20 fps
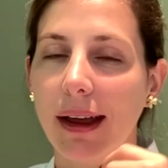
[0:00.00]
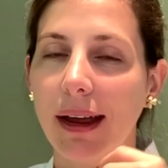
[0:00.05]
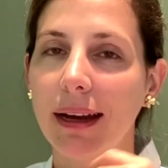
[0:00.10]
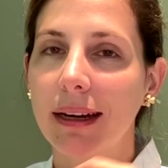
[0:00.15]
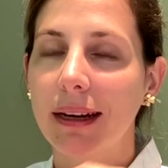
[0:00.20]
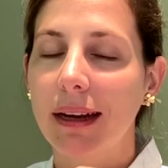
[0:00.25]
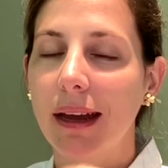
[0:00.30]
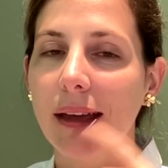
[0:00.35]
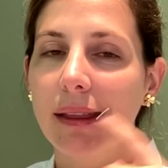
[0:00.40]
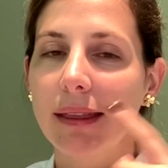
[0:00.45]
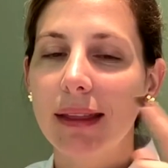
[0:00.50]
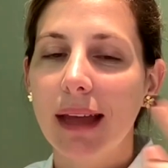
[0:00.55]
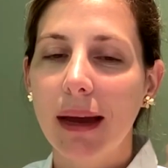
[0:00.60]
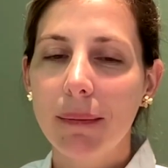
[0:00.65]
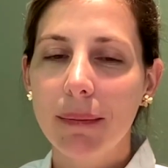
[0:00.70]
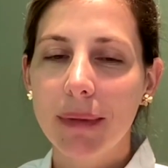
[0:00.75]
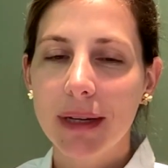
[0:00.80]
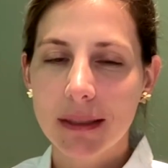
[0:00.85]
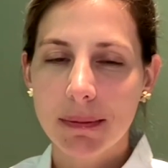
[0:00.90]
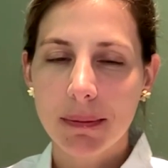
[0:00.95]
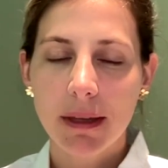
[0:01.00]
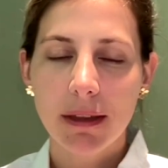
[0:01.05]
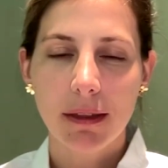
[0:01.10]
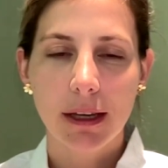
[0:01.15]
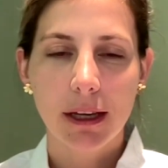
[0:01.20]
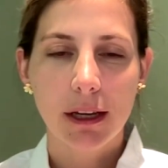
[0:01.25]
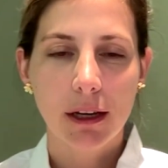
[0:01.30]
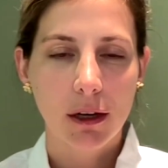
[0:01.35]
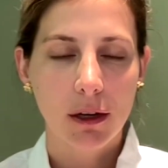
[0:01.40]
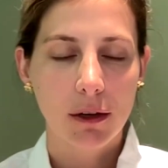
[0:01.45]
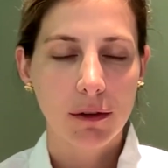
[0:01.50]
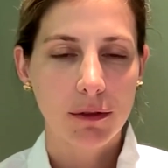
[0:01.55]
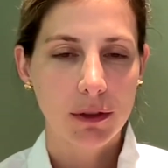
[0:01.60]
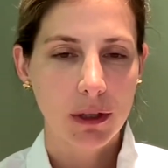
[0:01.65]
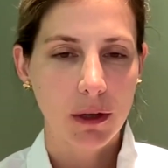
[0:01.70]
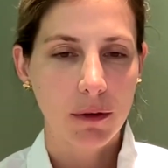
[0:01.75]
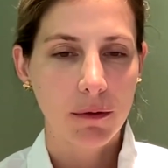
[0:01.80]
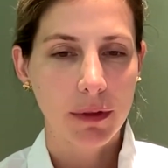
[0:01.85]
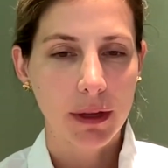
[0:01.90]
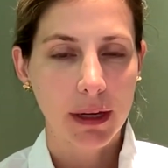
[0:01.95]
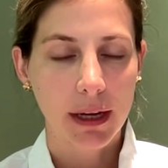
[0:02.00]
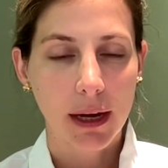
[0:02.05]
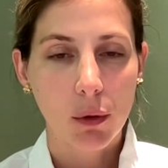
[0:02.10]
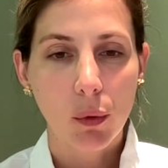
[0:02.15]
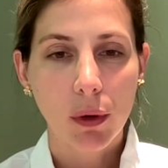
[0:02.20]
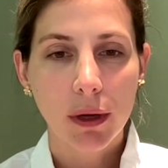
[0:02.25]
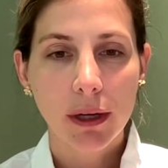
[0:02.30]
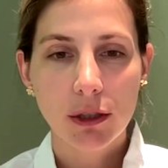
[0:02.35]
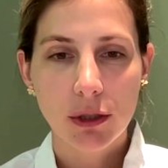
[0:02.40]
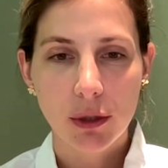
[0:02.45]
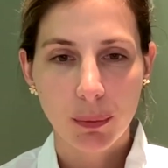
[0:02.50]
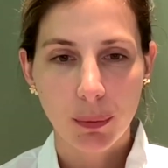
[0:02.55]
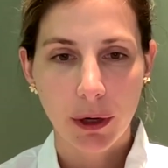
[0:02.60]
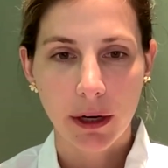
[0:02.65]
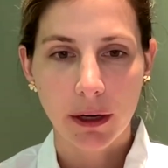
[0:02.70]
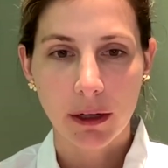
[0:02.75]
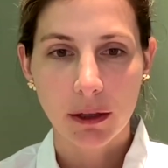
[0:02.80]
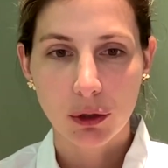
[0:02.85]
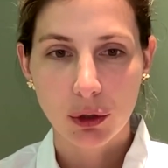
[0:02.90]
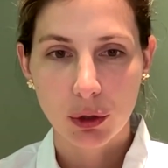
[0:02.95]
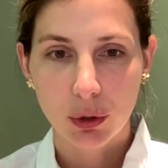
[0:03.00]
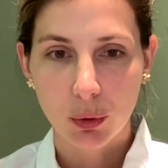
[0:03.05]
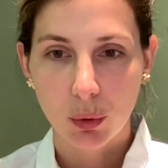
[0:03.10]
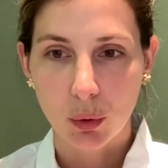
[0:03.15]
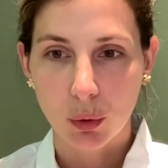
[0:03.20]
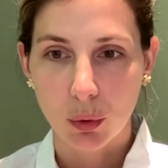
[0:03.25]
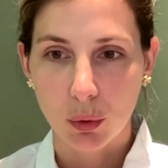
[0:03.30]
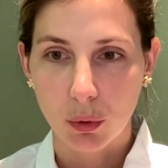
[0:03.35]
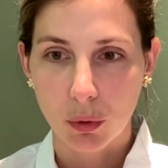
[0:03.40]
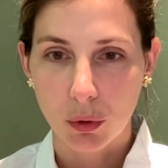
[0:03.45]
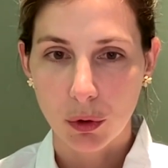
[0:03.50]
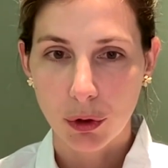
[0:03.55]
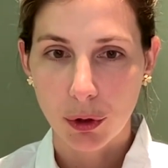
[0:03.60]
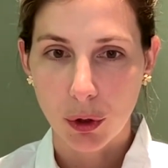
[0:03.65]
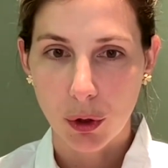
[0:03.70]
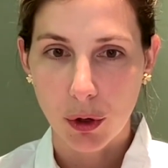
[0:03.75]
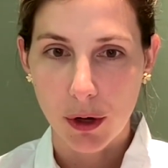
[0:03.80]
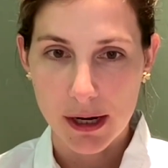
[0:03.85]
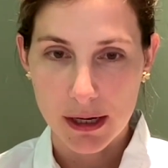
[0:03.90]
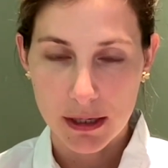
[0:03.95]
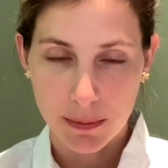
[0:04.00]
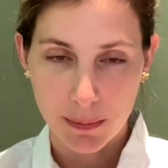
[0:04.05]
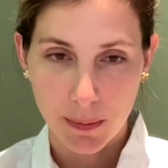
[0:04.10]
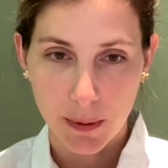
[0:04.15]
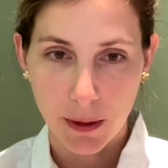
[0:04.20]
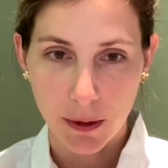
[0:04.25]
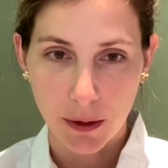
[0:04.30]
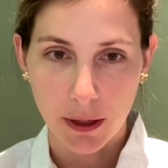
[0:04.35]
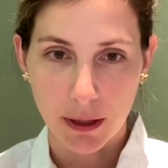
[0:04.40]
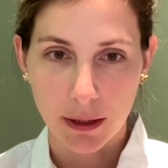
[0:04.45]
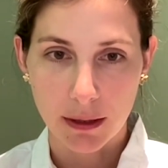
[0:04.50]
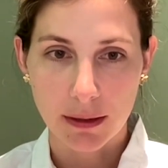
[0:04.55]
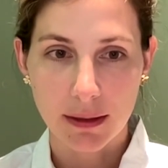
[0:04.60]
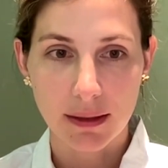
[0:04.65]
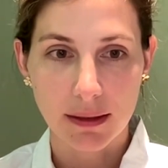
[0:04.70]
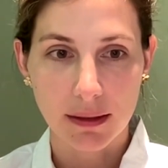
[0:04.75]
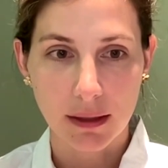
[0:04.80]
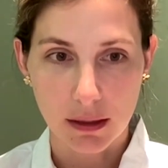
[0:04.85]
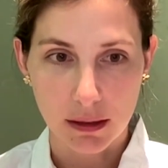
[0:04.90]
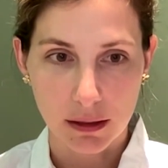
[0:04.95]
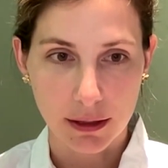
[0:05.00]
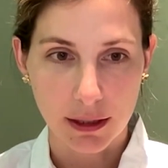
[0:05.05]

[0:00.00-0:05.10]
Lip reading: and that makes me think of something. I wanted to bring it to your experience as a